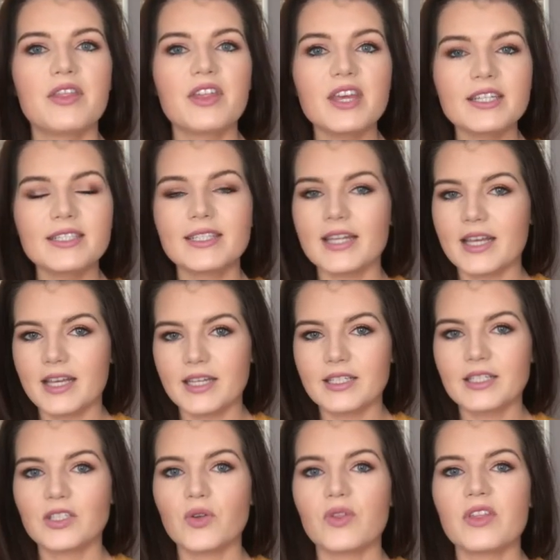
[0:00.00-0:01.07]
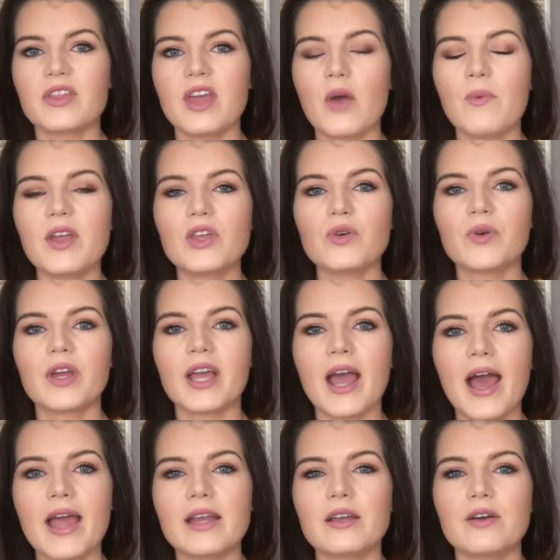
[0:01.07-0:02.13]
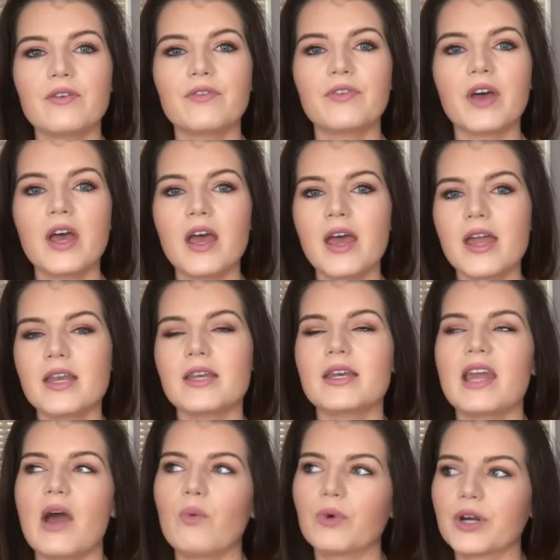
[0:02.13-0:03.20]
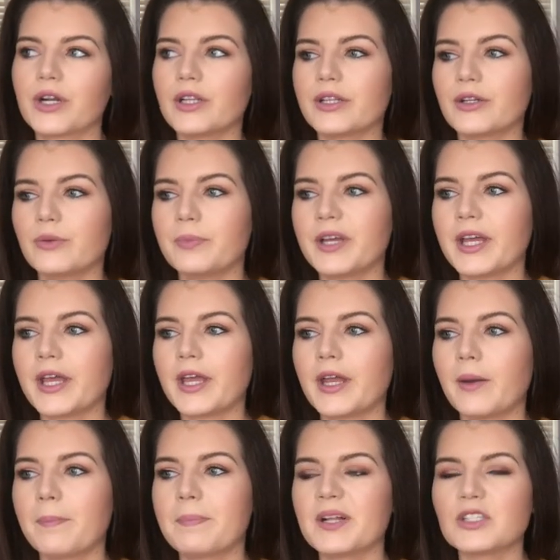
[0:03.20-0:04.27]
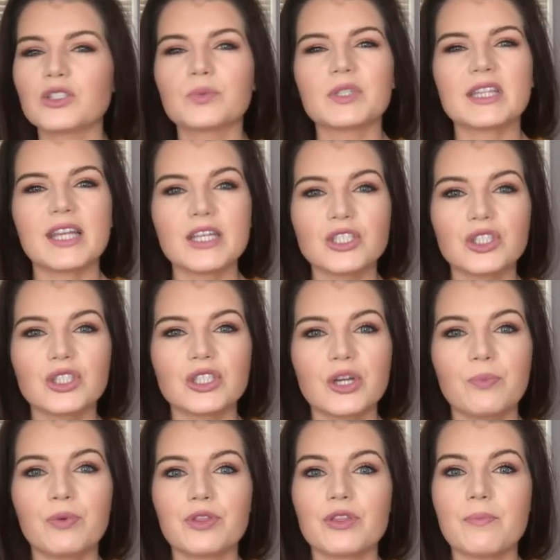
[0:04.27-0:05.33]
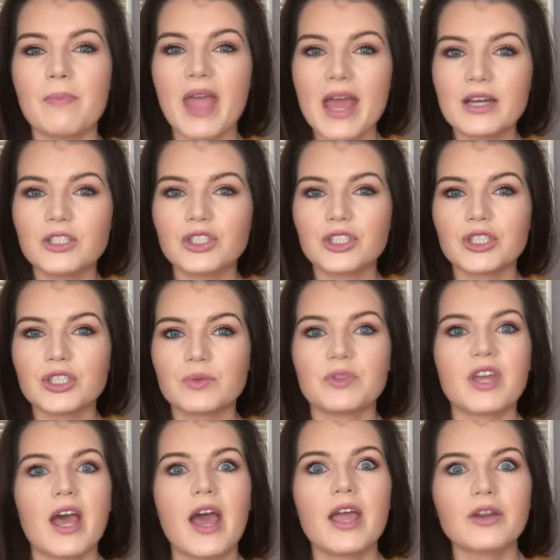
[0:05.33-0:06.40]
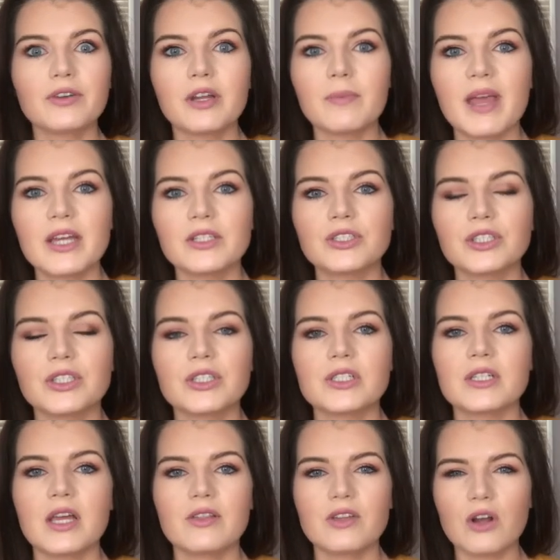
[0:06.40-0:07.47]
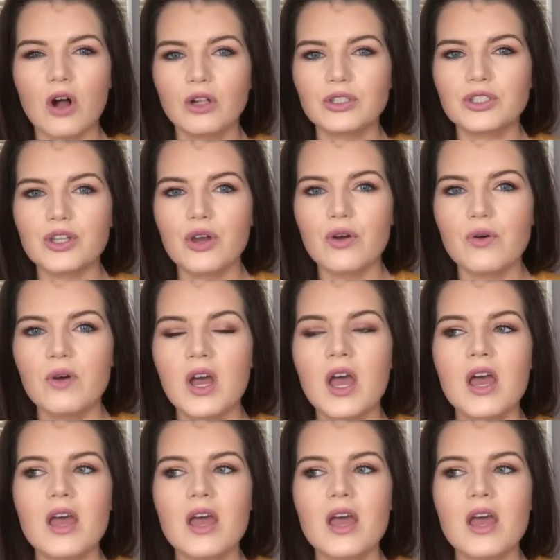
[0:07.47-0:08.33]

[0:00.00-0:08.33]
This is so that way you can kind of network a little bit, build a relationship with the managers, with the hiring managers, and then also